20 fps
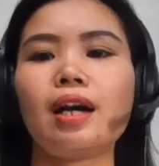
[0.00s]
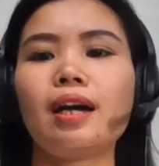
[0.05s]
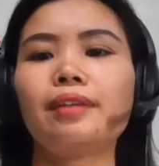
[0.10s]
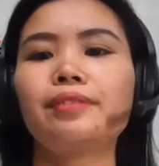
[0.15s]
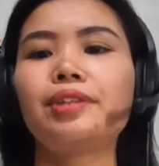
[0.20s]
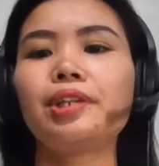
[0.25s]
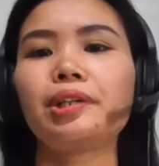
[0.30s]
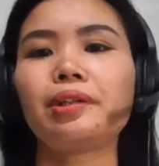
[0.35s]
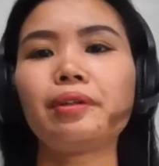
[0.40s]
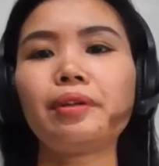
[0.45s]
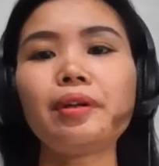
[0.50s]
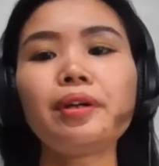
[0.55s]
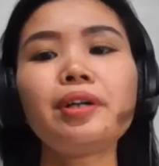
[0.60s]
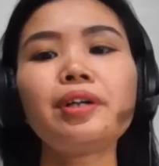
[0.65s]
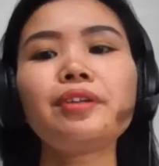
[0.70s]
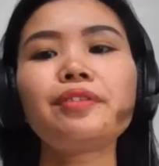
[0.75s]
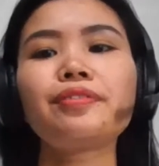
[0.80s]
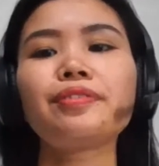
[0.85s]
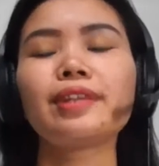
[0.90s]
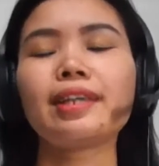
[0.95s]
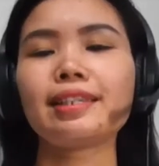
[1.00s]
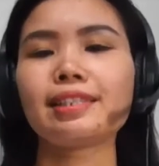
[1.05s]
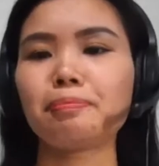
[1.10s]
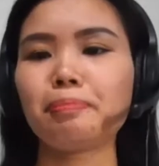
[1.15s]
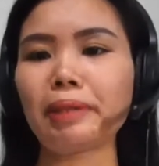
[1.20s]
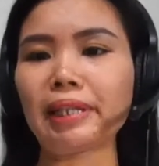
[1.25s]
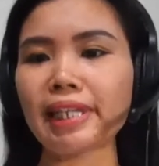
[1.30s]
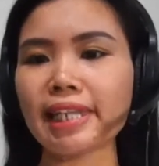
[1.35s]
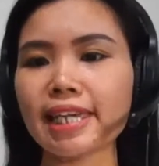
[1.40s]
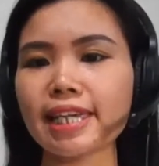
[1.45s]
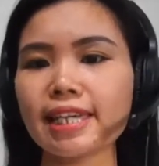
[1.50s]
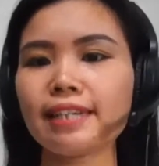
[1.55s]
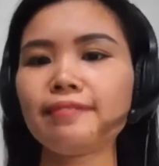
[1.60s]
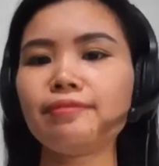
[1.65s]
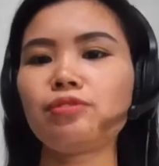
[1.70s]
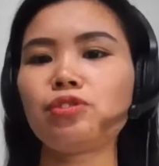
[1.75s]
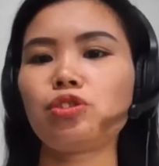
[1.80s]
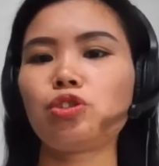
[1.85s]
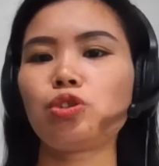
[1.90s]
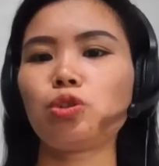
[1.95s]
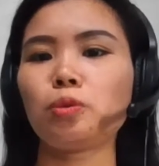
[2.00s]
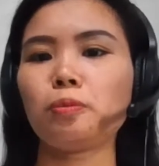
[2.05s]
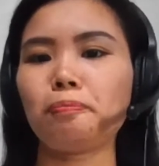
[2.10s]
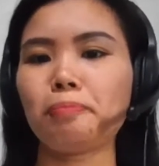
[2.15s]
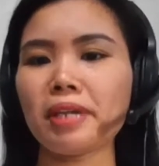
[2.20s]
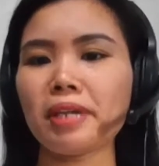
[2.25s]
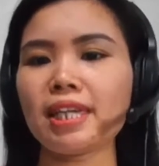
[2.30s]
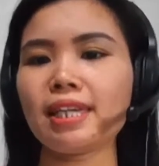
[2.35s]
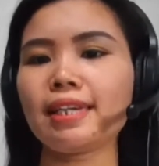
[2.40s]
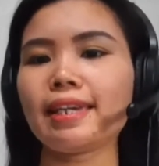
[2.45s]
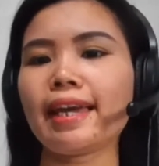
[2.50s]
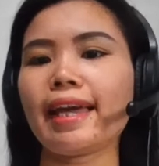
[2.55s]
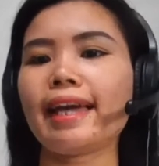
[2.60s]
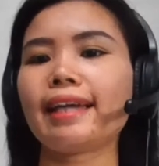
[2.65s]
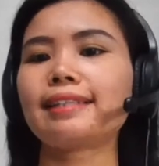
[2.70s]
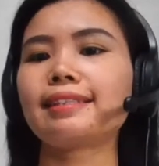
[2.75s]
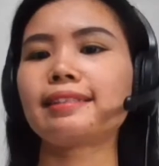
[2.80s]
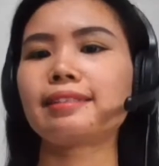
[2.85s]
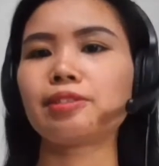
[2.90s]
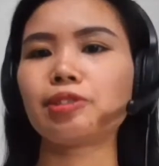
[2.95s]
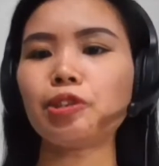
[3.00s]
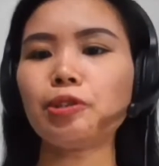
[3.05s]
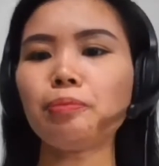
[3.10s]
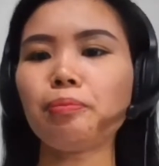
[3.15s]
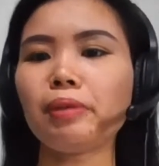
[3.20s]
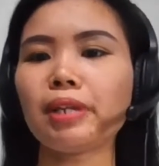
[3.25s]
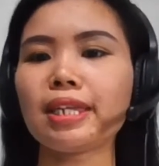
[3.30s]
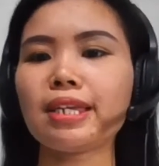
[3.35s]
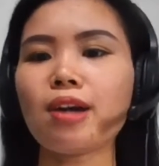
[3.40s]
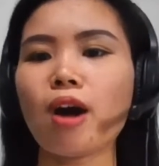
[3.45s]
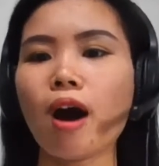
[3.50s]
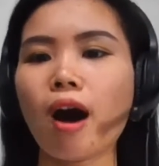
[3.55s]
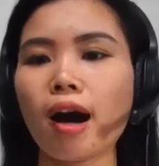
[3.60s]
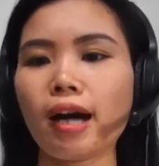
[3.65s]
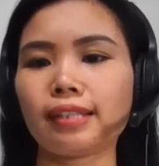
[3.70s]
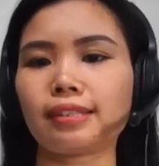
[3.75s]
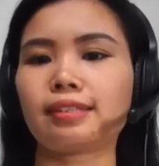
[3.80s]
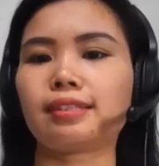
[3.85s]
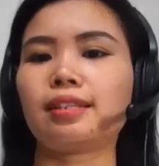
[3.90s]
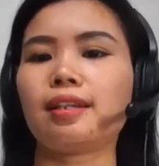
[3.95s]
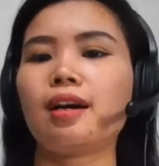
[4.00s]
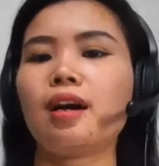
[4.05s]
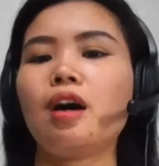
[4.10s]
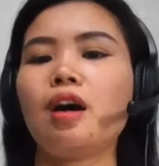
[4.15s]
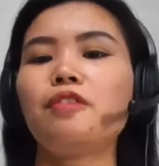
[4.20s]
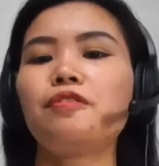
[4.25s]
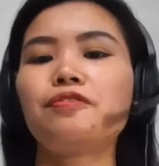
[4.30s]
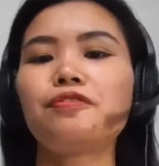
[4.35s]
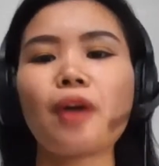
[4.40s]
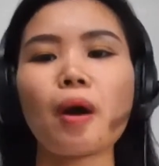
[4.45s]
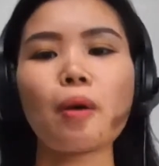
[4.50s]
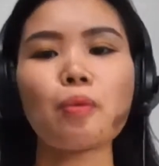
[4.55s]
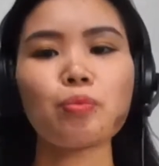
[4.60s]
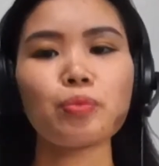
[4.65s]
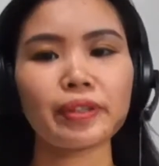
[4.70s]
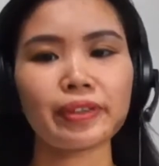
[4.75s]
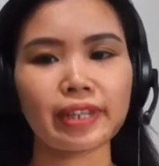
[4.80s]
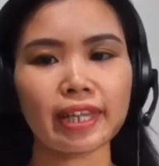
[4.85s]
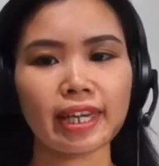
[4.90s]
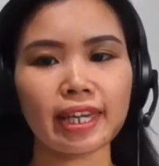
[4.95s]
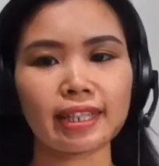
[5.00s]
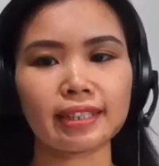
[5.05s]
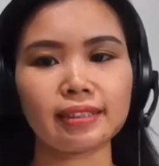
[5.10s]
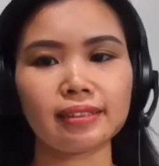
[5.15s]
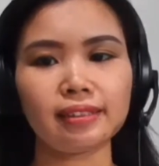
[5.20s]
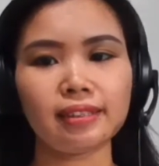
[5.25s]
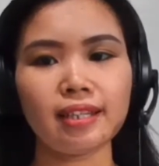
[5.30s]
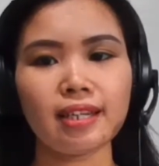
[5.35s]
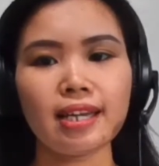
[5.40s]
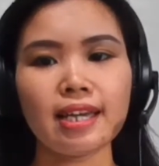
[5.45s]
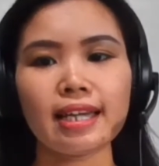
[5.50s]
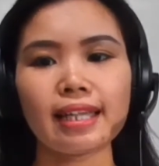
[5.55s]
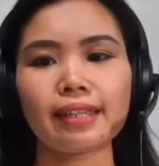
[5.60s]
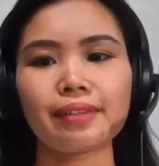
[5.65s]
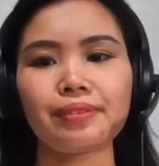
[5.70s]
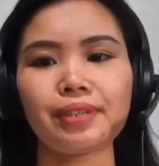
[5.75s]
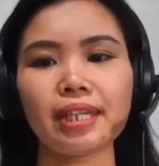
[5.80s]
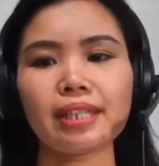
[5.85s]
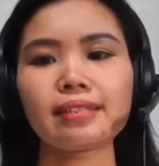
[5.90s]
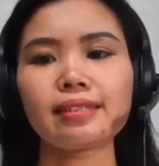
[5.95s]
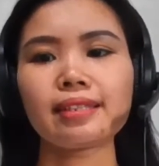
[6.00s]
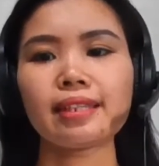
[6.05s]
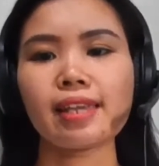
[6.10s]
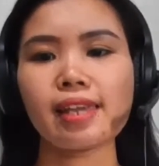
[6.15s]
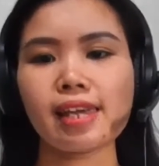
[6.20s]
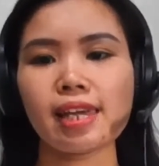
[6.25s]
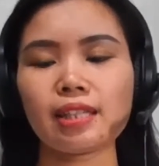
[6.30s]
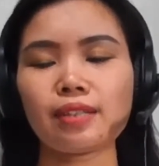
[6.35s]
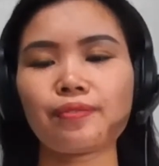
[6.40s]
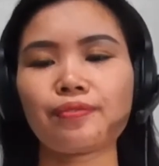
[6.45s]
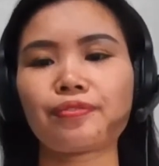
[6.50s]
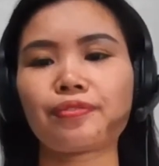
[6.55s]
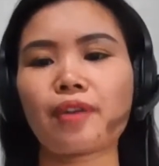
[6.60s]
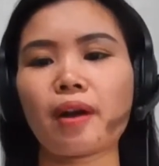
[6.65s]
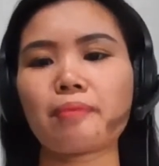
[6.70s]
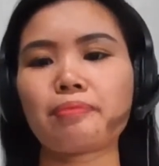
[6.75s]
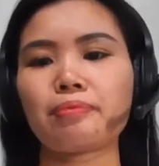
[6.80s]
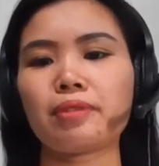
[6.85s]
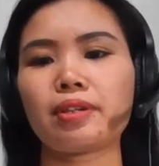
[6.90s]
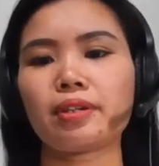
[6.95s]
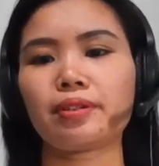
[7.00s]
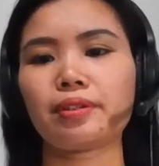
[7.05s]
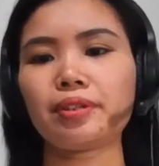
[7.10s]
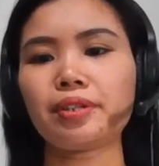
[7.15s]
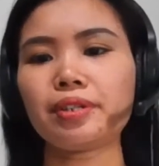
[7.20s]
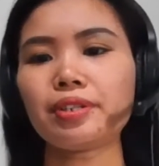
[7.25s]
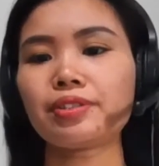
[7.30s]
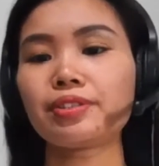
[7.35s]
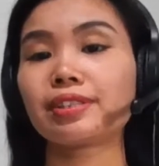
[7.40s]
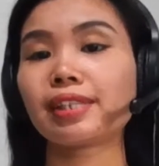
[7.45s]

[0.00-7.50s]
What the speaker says: The Earth is believed to be extremely hot from within. This heat from the Earth's